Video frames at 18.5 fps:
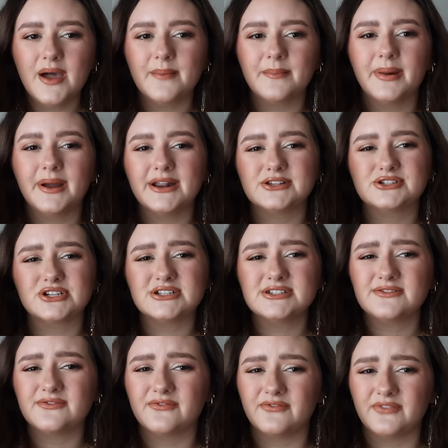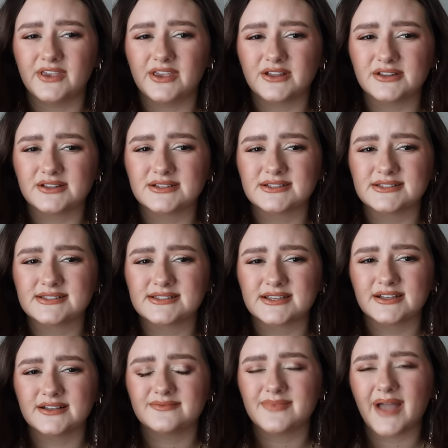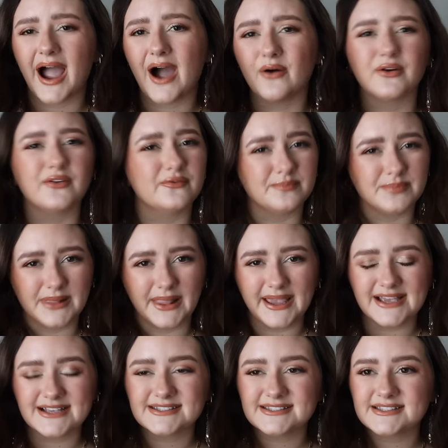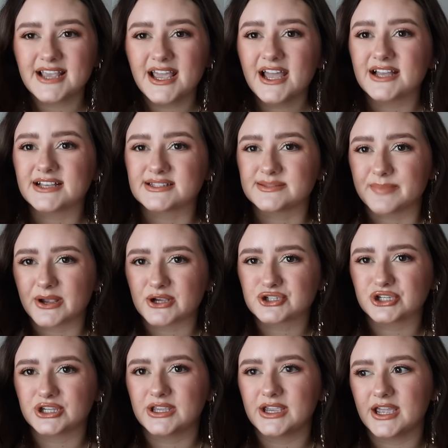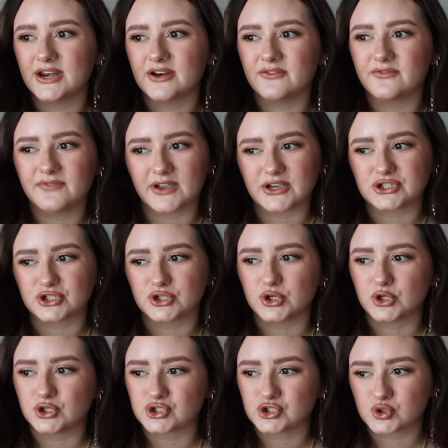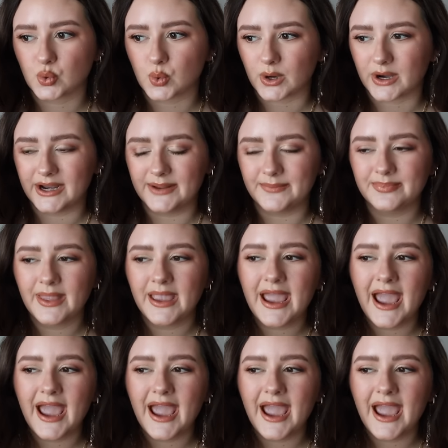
but it just feels out of place, especially in a fictional story.